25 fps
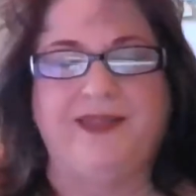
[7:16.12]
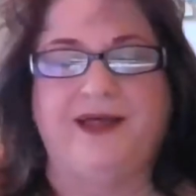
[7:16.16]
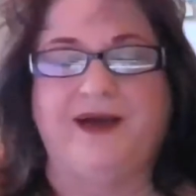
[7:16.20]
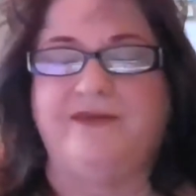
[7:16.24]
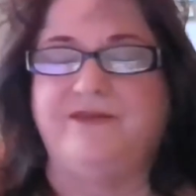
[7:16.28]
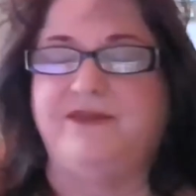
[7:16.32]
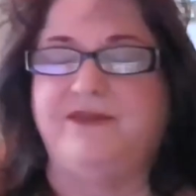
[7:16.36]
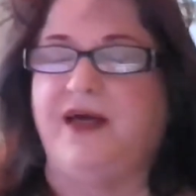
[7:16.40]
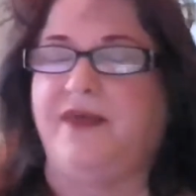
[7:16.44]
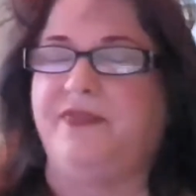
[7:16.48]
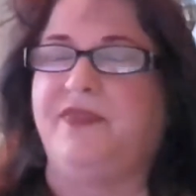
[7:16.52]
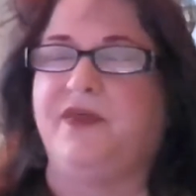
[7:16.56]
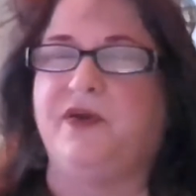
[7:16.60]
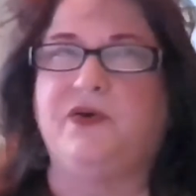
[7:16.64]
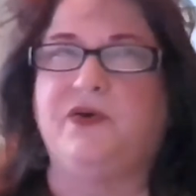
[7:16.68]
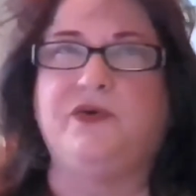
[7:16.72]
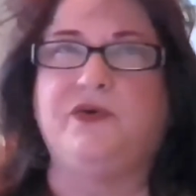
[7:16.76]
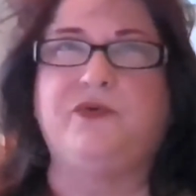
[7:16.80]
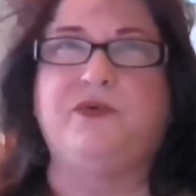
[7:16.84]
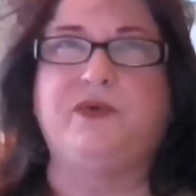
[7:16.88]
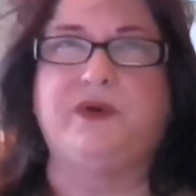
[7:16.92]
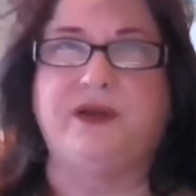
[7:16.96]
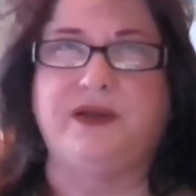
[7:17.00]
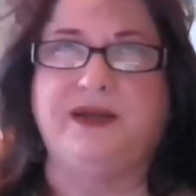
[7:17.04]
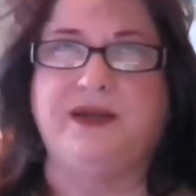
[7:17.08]
love that.
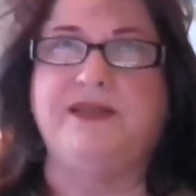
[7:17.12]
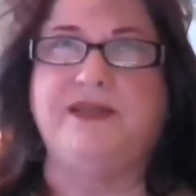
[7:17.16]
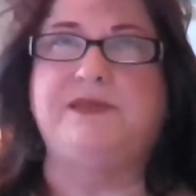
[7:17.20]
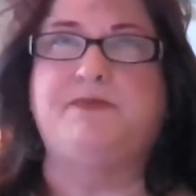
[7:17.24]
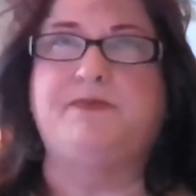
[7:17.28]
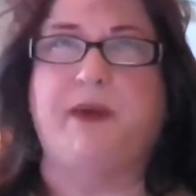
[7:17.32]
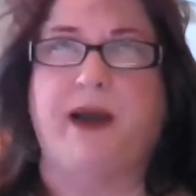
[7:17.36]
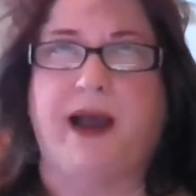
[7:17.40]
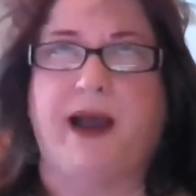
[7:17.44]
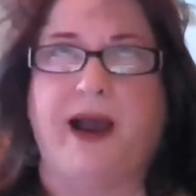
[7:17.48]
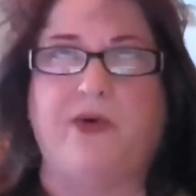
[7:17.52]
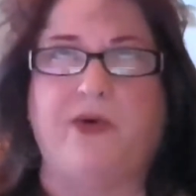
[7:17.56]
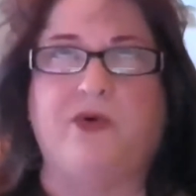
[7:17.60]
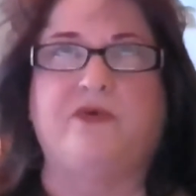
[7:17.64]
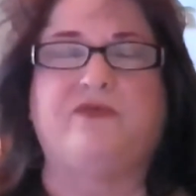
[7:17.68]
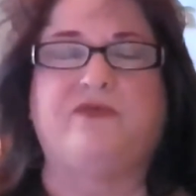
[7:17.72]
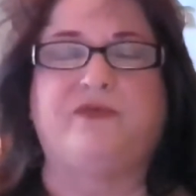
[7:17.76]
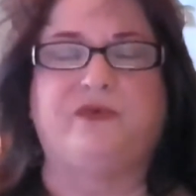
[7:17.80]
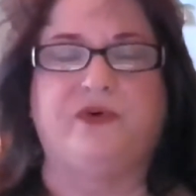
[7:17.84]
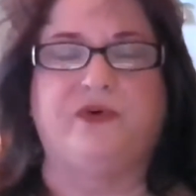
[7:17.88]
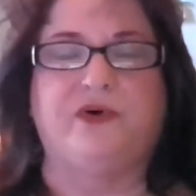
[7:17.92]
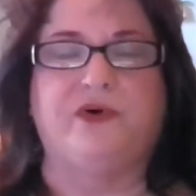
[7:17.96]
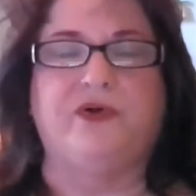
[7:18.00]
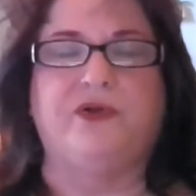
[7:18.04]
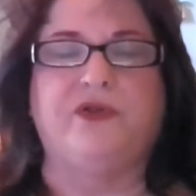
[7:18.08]
It's
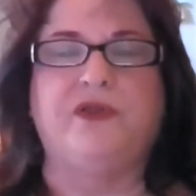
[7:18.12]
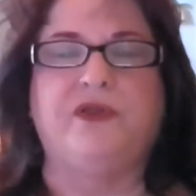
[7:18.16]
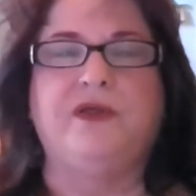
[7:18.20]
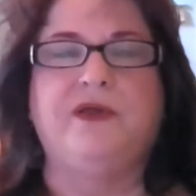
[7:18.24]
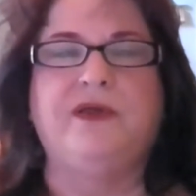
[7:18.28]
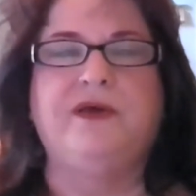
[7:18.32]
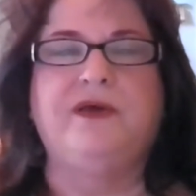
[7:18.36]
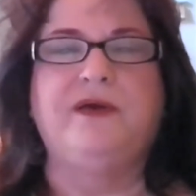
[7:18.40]
powerful.